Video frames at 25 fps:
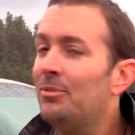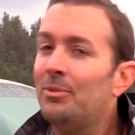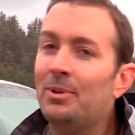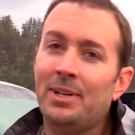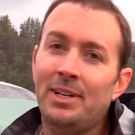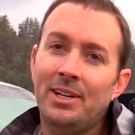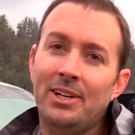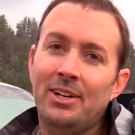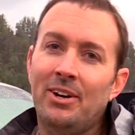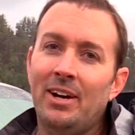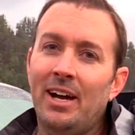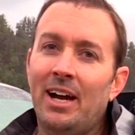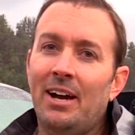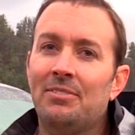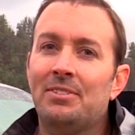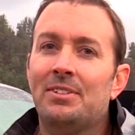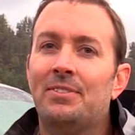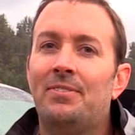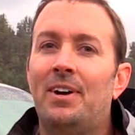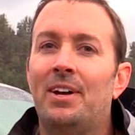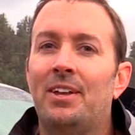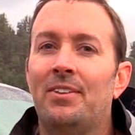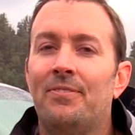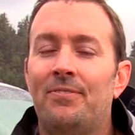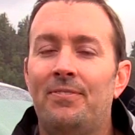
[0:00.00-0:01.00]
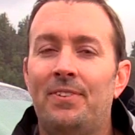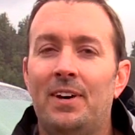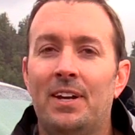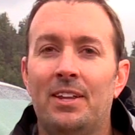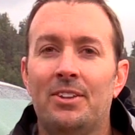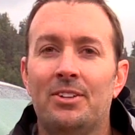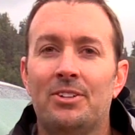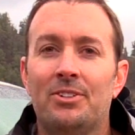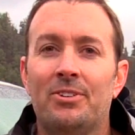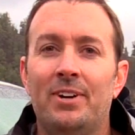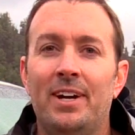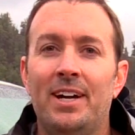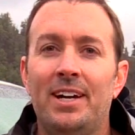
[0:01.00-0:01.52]
We're going to go have some fun on
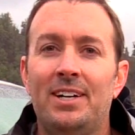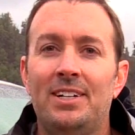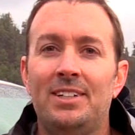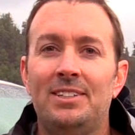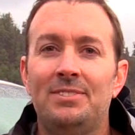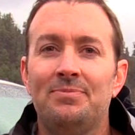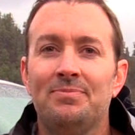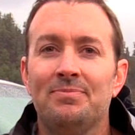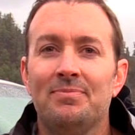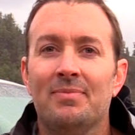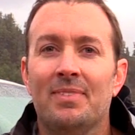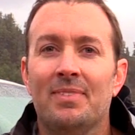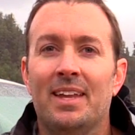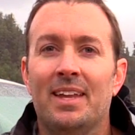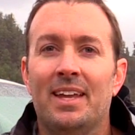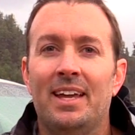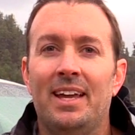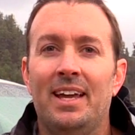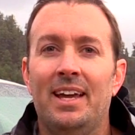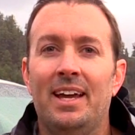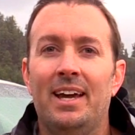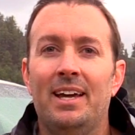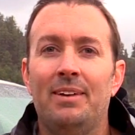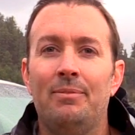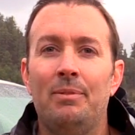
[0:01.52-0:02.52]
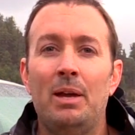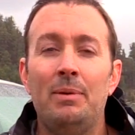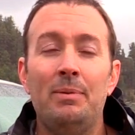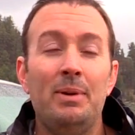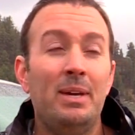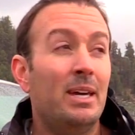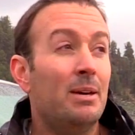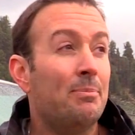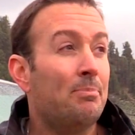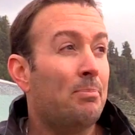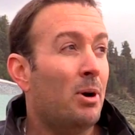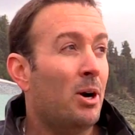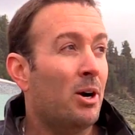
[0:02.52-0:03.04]
the trail and maybe
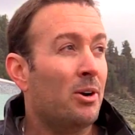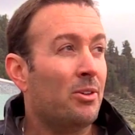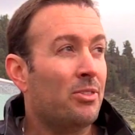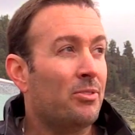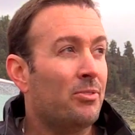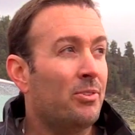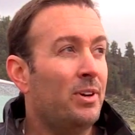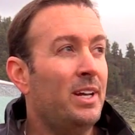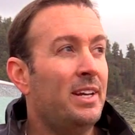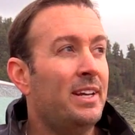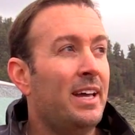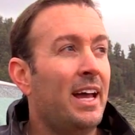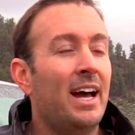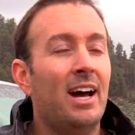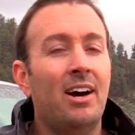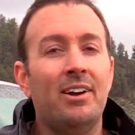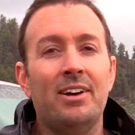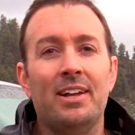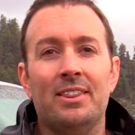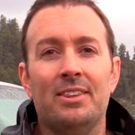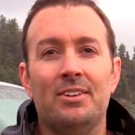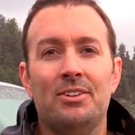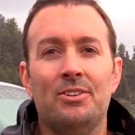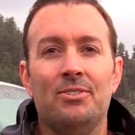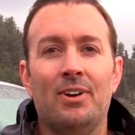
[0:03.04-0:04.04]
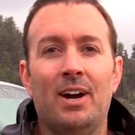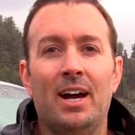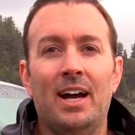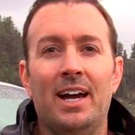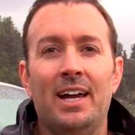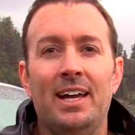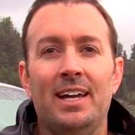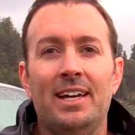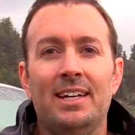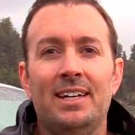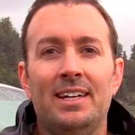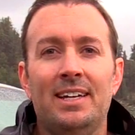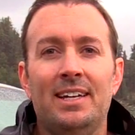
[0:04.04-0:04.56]
hit part 3 down at the
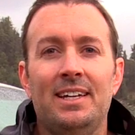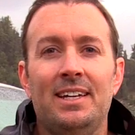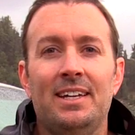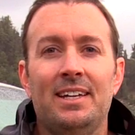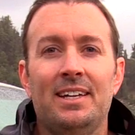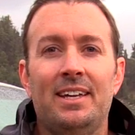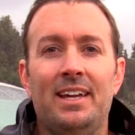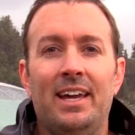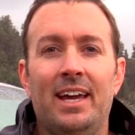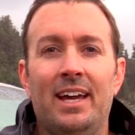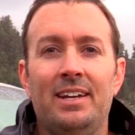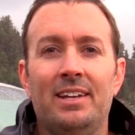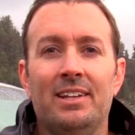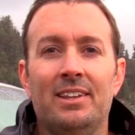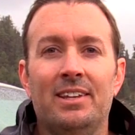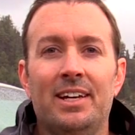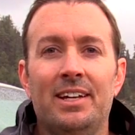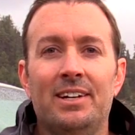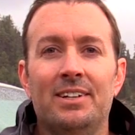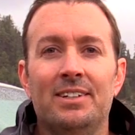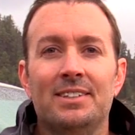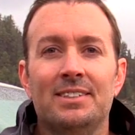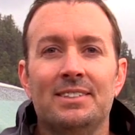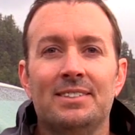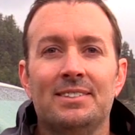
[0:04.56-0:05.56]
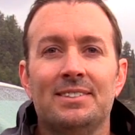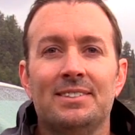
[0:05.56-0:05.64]
dry canyon later.